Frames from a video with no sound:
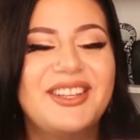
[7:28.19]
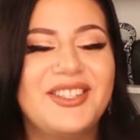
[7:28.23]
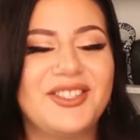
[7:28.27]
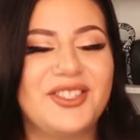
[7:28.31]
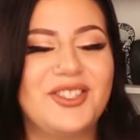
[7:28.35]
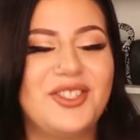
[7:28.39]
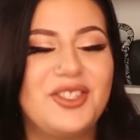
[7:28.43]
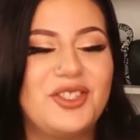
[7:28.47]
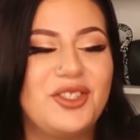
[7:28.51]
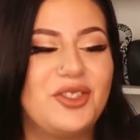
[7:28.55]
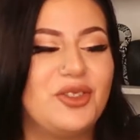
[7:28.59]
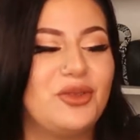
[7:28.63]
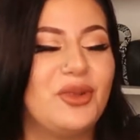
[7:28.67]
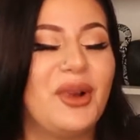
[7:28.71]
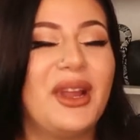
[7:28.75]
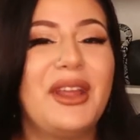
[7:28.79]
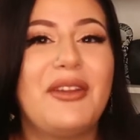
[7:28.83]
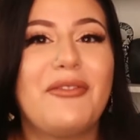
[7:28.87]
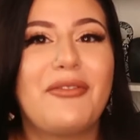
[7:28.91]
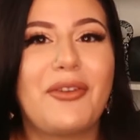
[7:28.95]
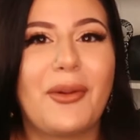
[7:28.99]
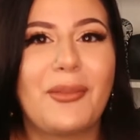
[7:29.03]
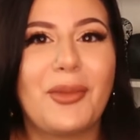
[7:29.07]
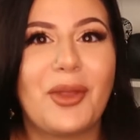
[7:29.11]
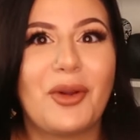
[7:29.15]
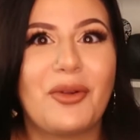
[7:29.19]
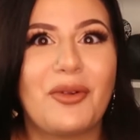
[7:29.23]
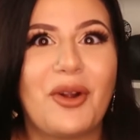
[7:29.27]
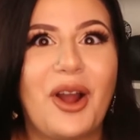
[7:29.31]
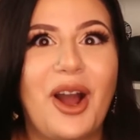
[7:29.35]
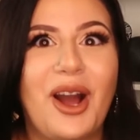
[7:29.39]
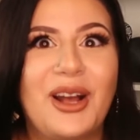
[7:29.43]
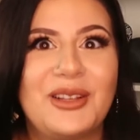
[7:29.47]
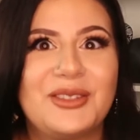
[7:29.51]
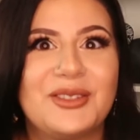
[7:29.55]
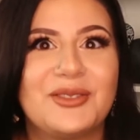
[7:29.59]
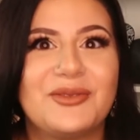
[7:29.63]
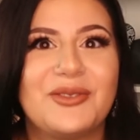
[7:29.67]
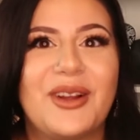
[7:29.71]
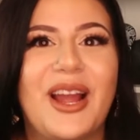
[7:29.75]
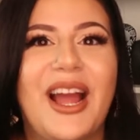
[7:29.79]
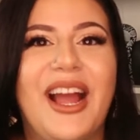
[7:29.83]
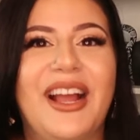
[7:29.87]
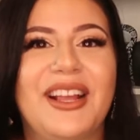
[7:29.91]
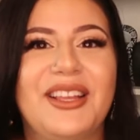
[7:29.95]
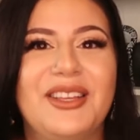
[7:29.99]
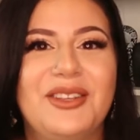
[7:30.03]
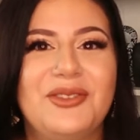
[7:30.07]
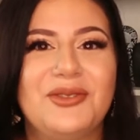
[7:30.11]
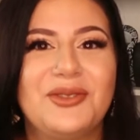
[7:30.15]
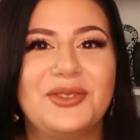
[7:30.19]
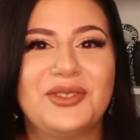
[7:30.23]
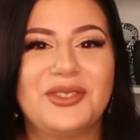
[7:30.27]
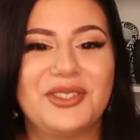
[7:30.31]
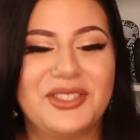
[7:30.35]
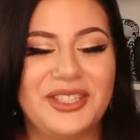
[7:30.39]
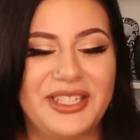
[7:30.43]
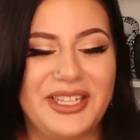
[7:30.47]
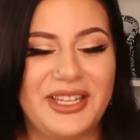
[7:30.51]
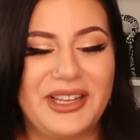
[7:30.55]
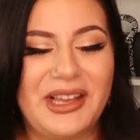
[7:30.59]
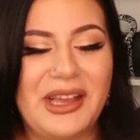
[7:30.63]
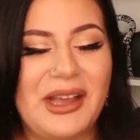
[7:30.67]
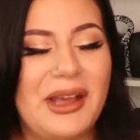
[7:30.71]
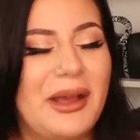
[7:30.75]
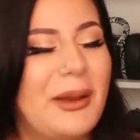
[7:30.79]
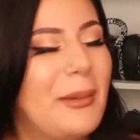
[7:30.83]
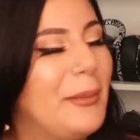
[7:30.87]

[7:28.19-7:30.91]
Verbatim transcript: straight from the Ross rack usually.